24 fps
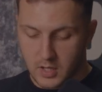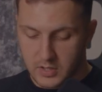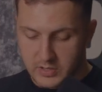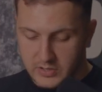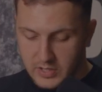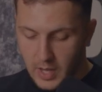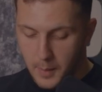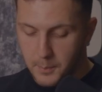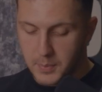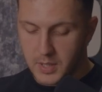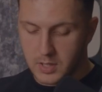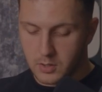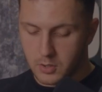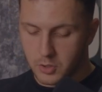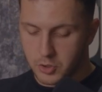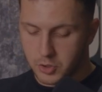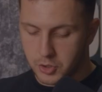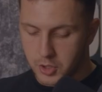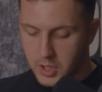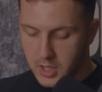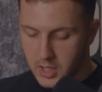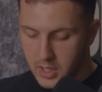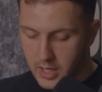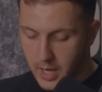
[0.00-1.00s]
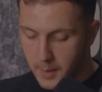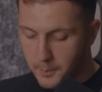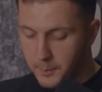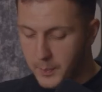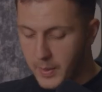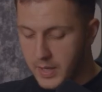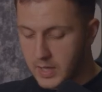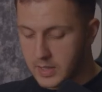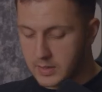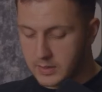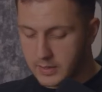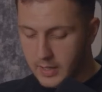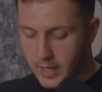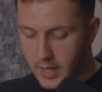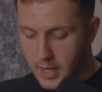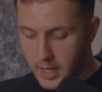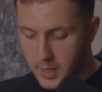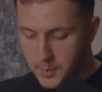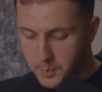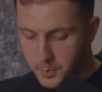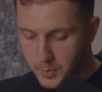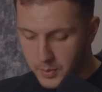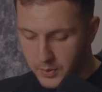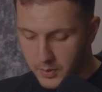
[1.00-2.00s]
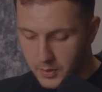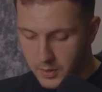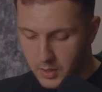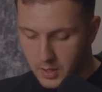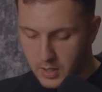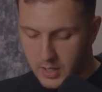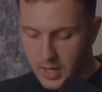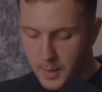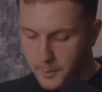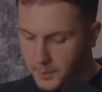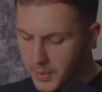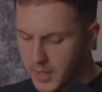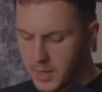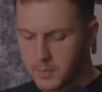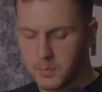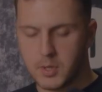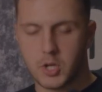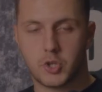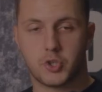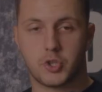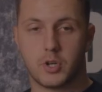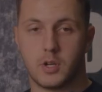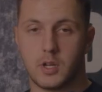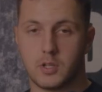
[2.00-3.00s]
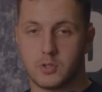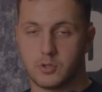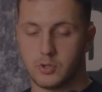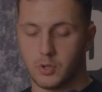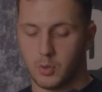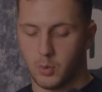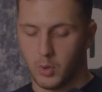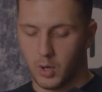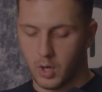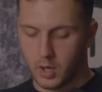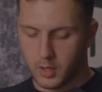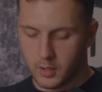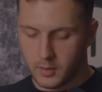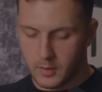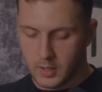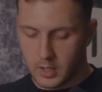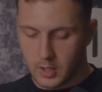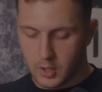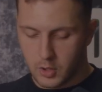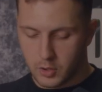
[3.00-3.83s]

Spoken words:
sub-industry, company type, company mission, and so on.